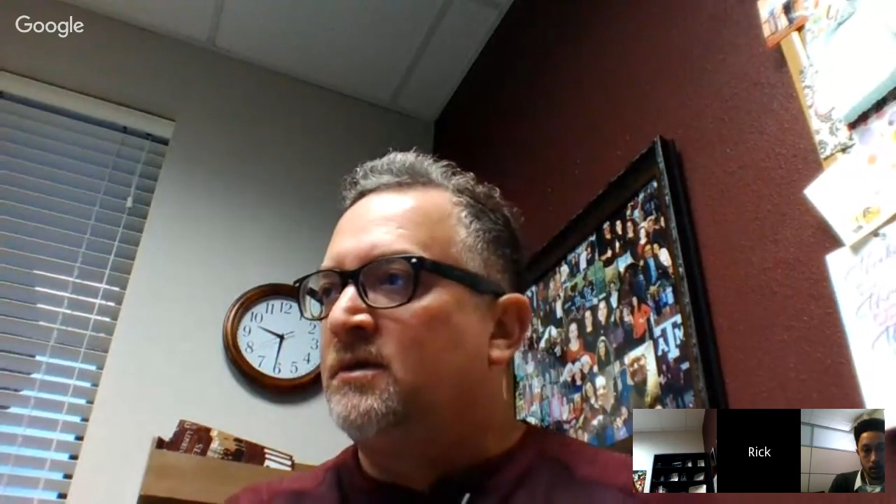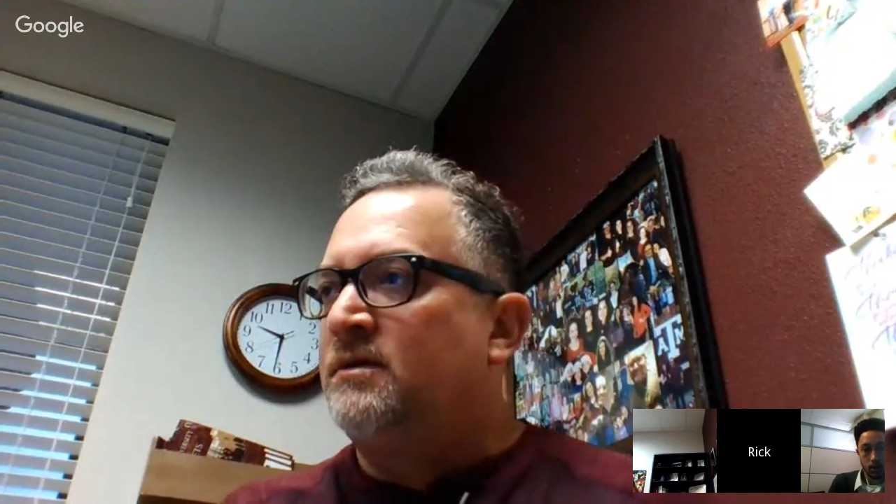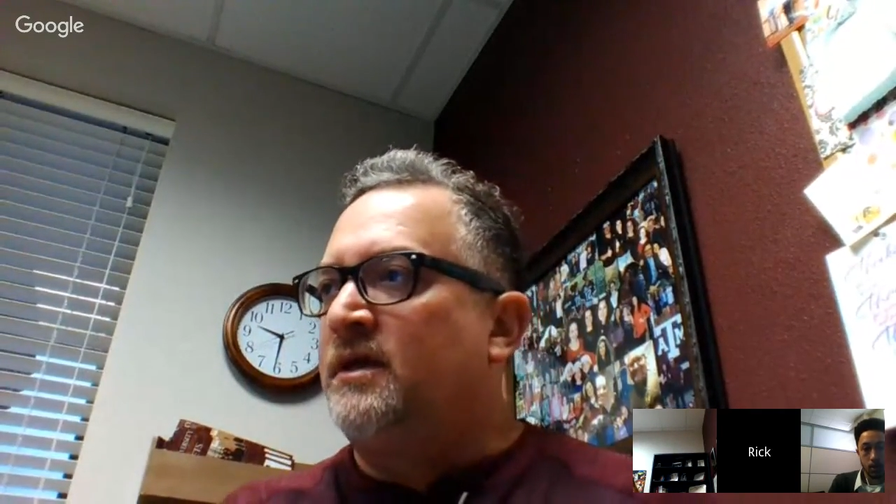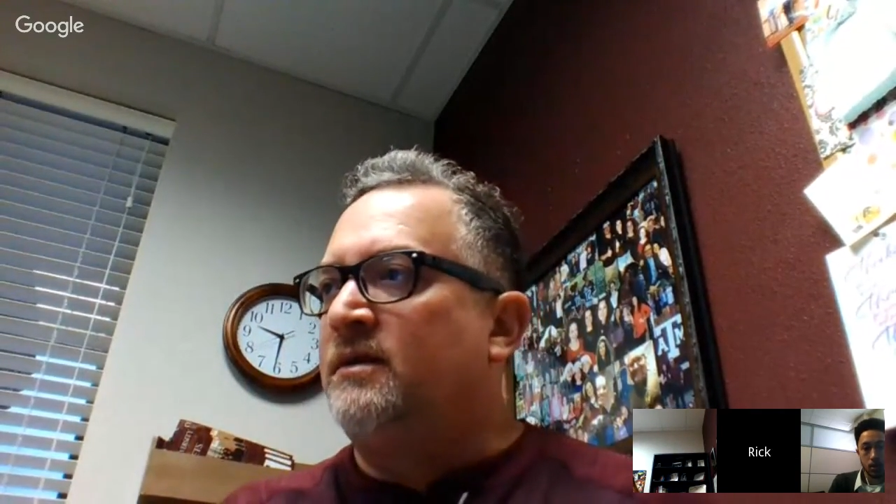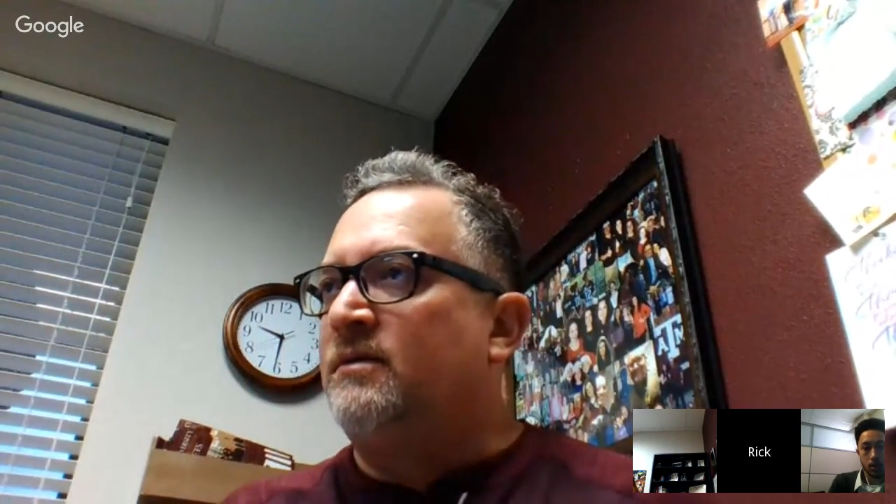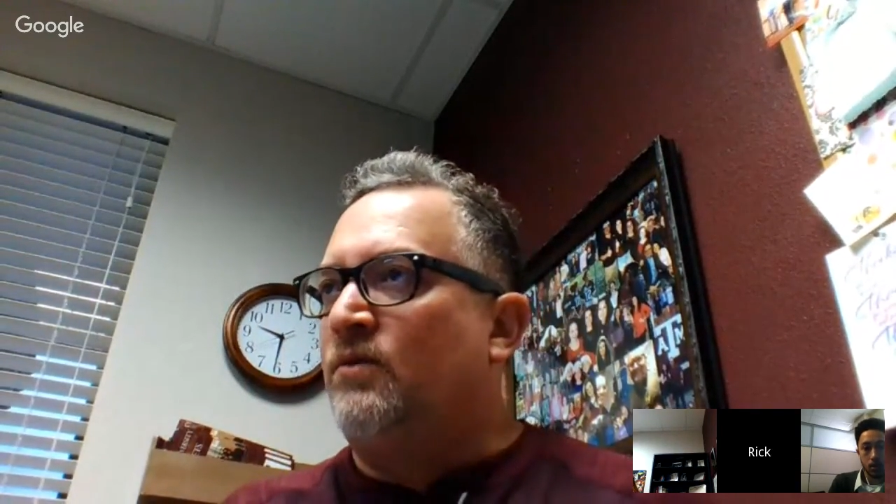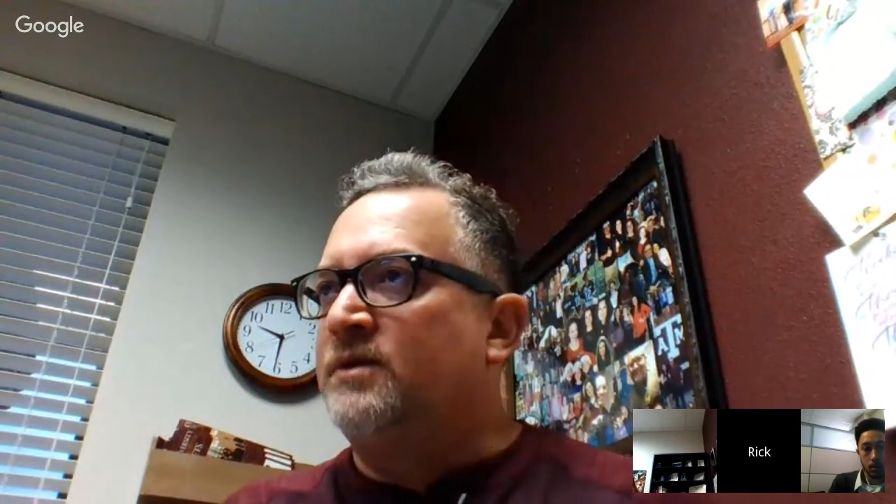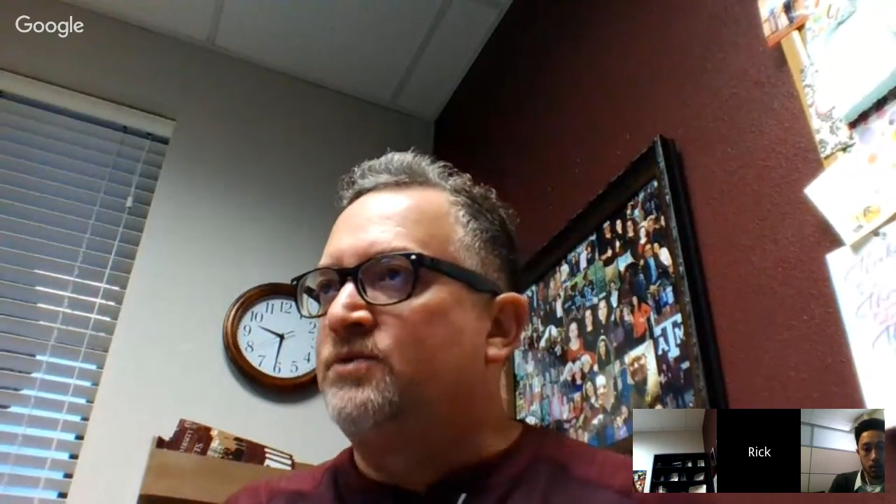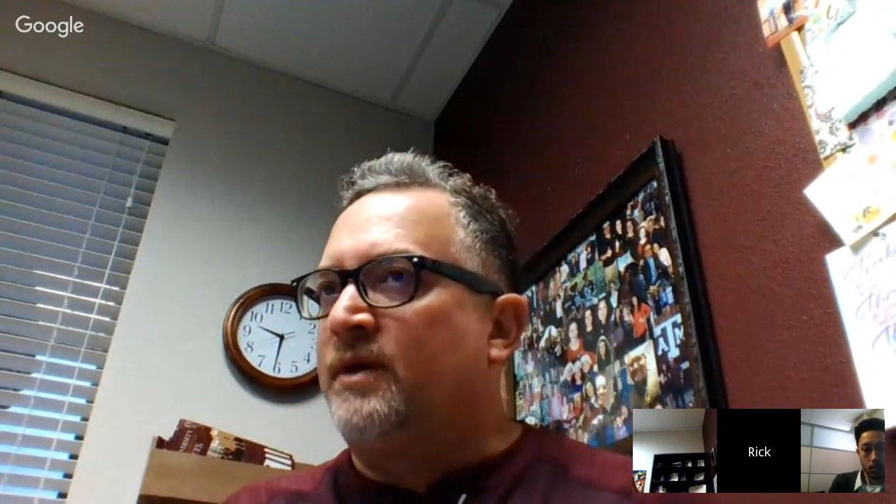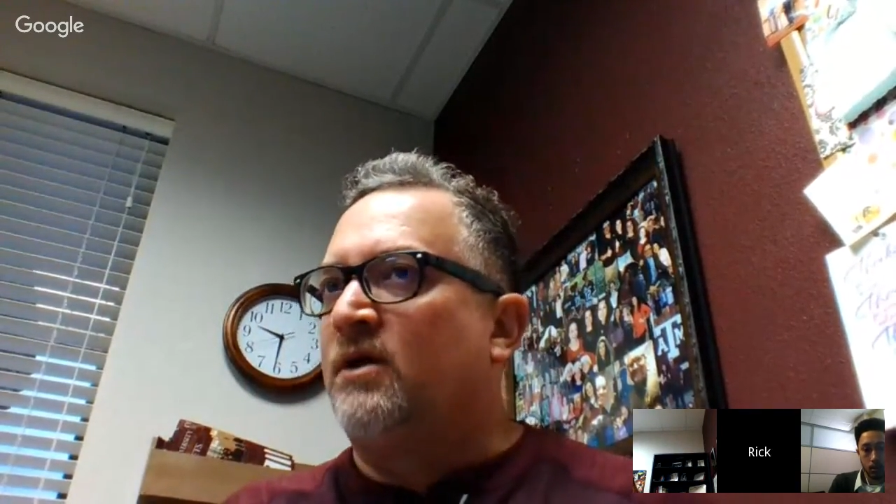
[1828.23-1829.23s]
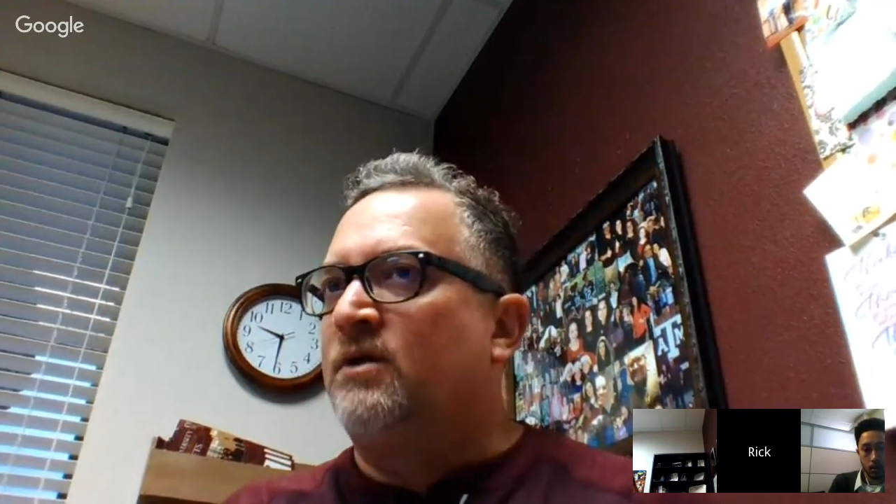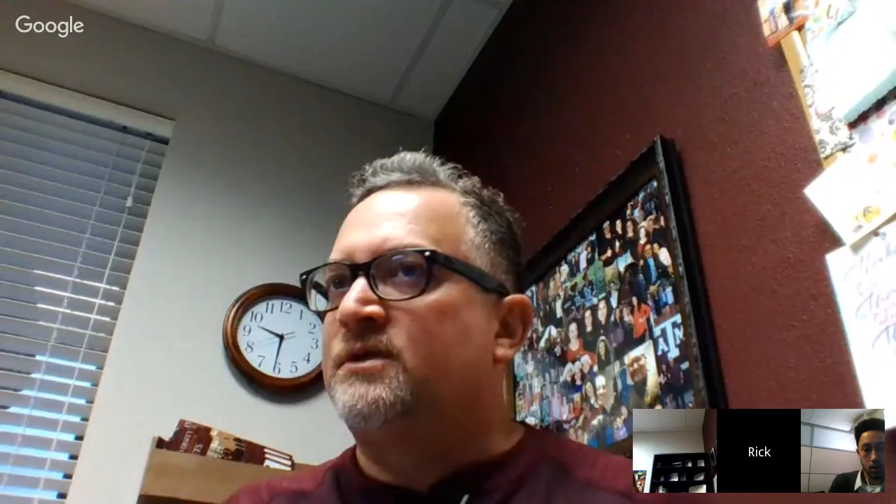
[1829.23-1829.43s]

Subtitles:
then once we close this,